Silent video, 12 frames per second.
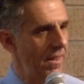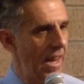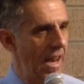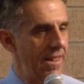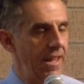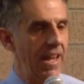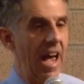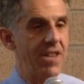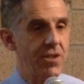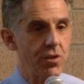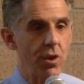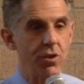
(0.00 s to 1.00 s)
I think
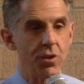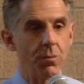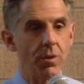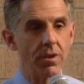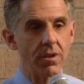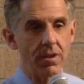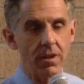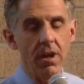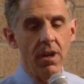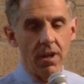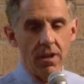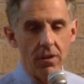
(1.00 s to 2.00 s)
as a social worker
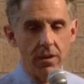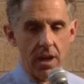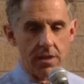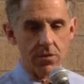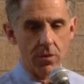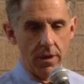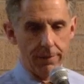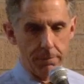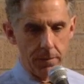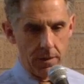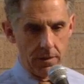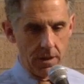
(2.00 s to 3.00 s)
who gets sort of
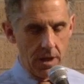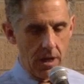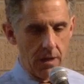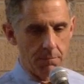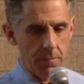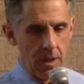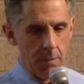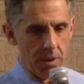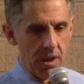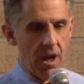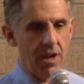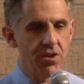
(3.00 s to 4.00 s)

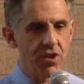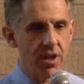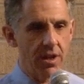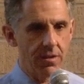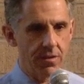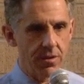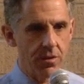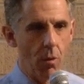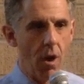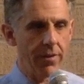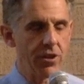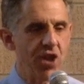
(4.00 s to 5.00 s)
plunged into
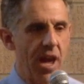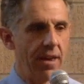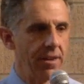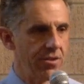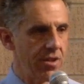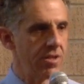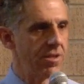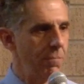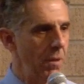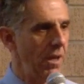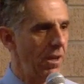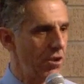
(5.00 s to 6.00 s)
all the challenges of
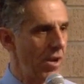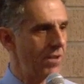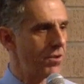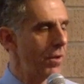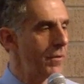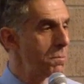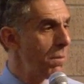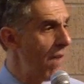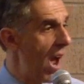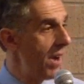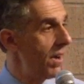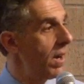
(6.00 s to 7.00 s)
being a direct service
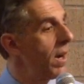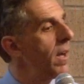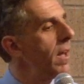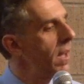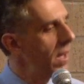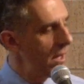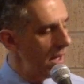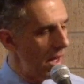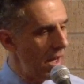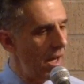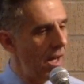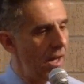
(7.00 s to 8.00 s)
provider,
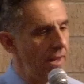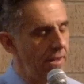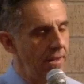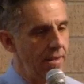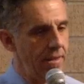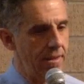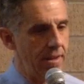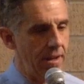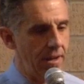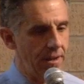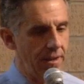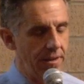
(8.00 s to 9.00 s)

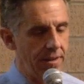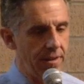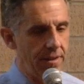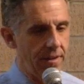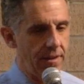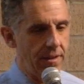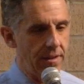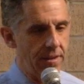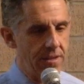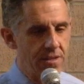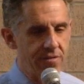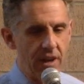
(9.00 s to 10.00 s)

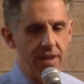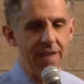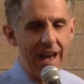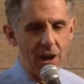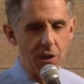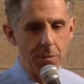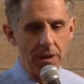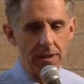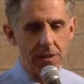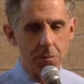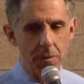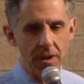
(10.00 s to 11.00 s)
this is a very valuable
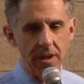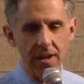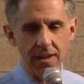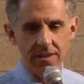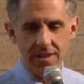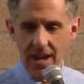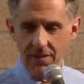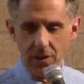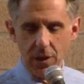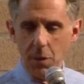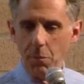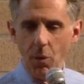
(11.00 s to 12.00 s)
experience and
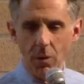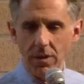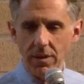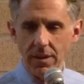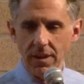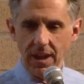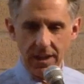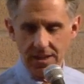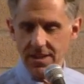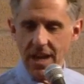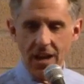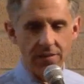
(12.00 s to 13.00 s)
very important in
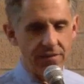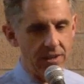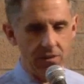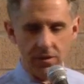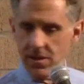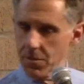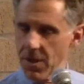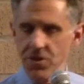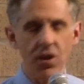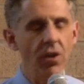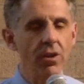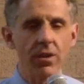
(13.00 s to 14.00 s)
itself, and you can spend
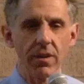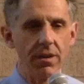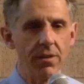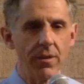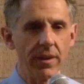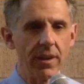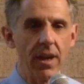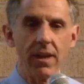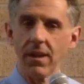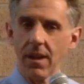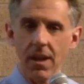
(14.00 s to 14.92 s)
your whole career doing that.